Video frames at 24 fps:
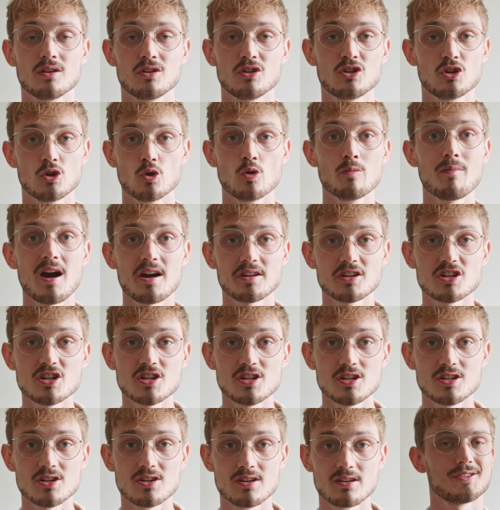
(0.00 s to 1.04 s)
too
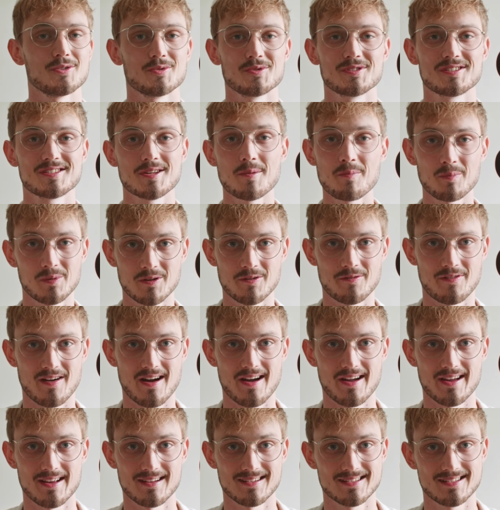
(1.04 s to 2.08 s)
much. So
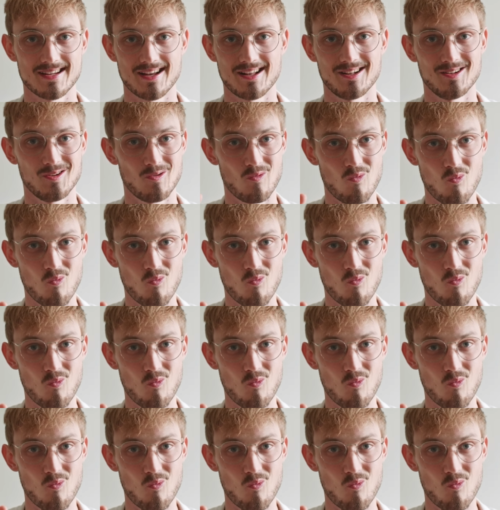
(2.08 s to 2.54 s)
simplify. Tell